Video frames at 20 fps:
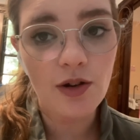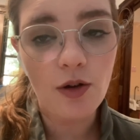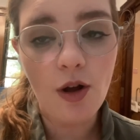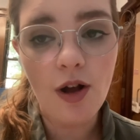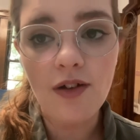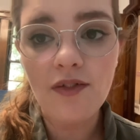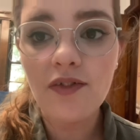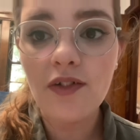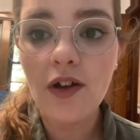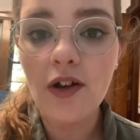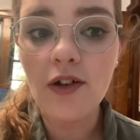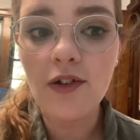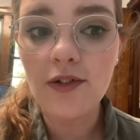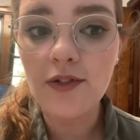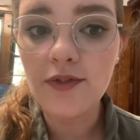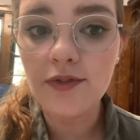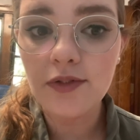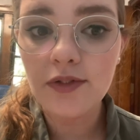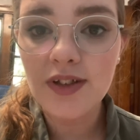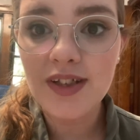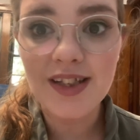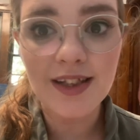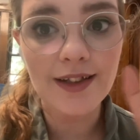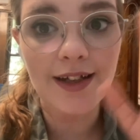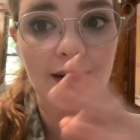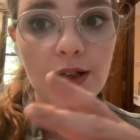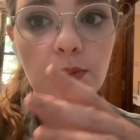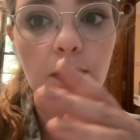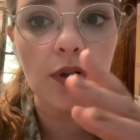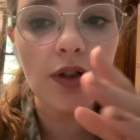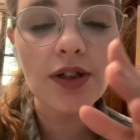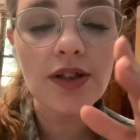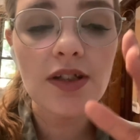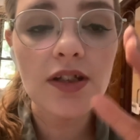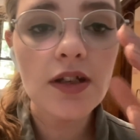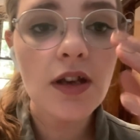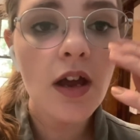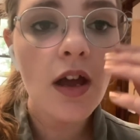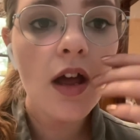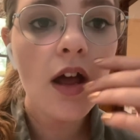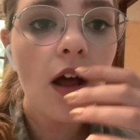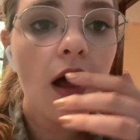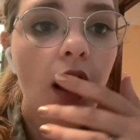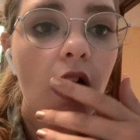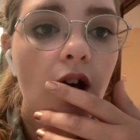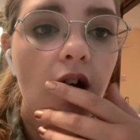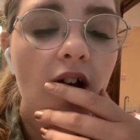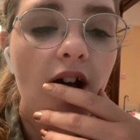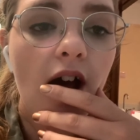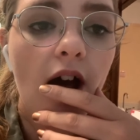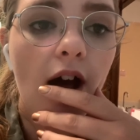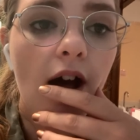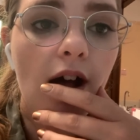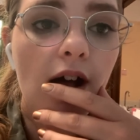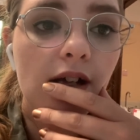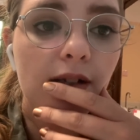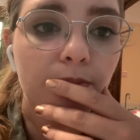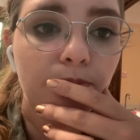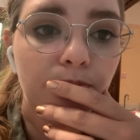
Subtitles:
off of select books. Yeah,